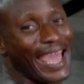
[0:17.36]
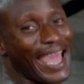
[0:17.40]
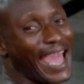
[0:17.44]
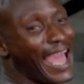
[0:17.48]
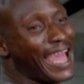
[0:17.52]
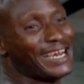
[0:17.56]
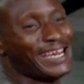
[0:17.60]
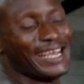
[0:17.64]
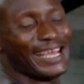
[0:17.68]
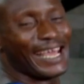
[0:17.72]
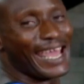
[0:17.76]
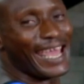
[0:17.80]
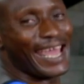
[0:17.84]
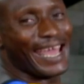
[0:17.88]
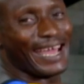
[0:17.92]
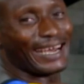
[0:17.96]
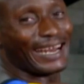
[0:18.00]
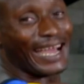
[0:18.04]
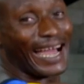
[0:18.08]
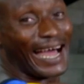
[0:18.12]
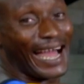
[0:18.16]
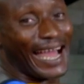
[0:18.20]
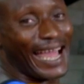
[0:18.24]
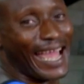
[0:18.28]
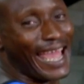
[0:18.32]
Any
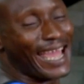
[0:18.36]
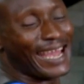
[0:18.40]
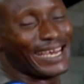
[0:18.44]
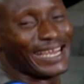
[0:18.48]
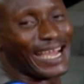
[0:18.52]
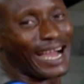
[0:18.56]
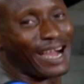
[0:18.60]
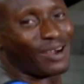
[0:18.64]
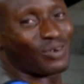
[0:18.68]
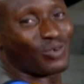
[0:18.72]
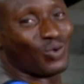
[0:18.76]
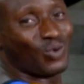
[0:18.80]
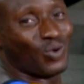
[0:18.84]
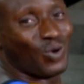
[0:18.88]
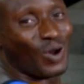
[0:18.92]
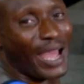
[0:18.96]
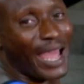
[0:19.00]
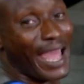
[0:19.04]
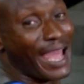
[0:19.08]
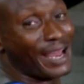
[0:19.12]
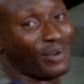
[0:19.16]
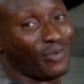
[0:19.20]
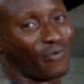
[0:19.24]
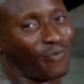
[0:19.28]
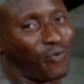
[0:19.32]
area, any angle,
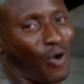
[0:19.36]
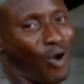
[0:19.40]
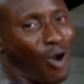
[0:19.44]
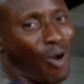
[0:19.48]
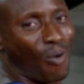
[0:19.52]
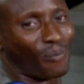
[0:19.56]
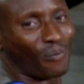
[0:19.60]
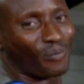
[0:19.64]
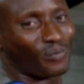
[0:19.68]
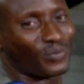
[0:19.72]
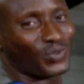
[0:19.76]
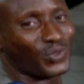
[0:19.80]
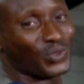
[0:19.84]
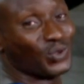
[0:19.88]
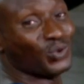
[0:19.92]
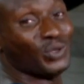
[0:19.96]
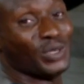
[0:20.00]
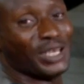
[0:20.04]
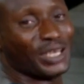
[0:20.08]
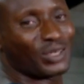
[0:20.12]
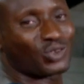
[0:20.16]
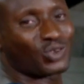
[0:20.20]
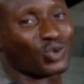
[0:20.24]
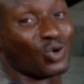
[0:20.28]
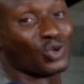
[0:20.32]
any form, you
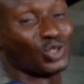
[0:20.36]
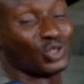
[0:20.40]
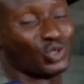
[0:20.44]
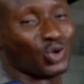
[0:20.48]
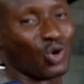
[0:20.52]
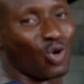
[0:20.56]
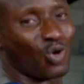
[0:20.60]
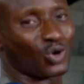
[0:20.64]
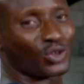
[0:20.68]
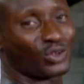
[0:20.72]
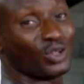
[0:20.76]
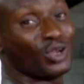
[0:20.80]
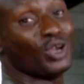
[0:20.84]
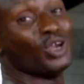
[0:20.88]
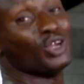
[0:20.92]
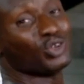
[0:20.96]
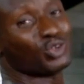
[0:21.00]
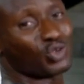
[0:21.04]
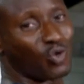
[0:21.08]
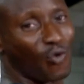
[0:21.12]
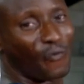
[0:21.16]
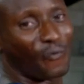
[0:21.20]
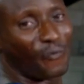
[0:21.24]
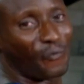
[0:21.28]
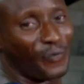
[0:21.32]
need to Joe
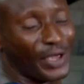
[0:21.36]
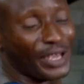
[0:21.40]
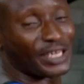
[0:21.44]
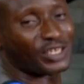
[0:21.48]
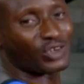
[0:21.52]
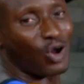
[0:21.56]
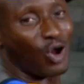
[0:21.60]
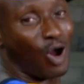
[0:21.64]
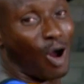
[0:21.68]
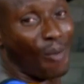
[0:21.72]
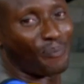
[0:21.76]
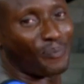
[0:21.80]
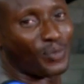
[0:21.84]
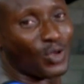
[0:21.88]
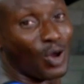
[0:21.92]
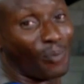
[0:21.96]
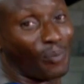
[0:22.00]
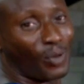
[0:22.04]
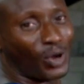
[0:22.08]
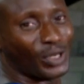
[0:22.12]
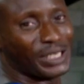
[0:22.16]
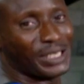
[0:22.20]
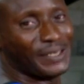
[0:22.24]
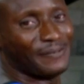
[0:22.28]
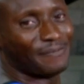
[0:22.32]
to fit up your
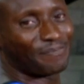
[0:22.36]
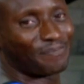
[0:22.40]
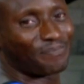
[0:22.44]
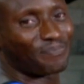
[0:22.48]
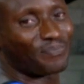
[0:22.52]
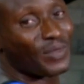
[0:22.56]
body.